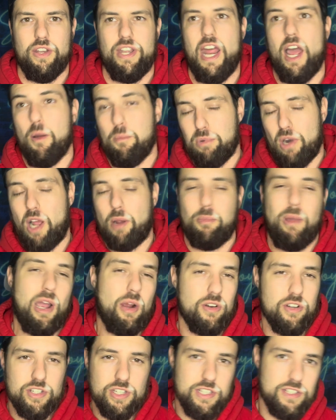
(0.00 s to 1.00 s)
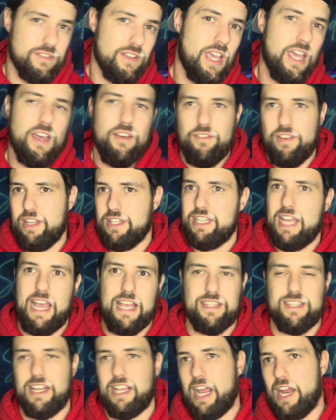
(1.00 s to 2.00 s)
Now, Brock Bowers is fantastic.